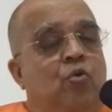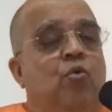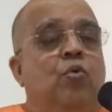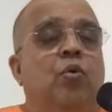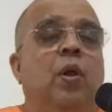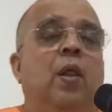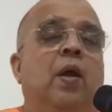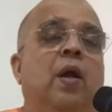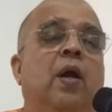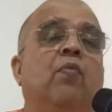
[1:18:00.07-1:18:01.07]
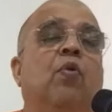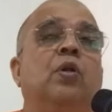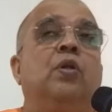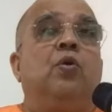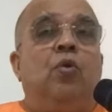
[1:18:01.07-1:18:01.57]
do and
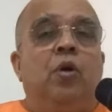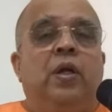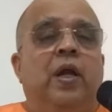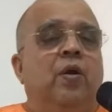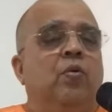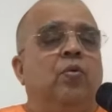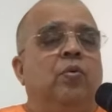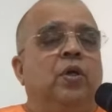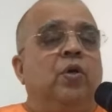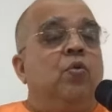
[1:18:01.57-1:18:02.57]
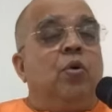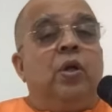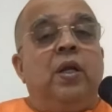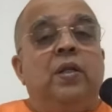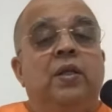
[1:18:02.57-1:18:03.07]
what the good can do. The good
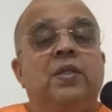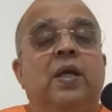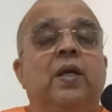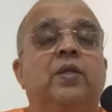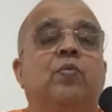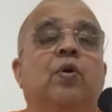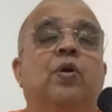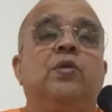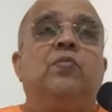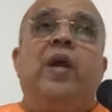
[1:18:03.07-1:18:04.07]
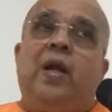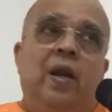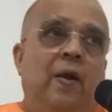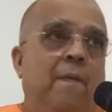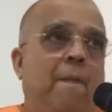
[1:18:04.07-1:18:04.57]
in this case was
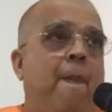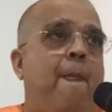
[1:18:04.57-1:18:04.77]
waiting.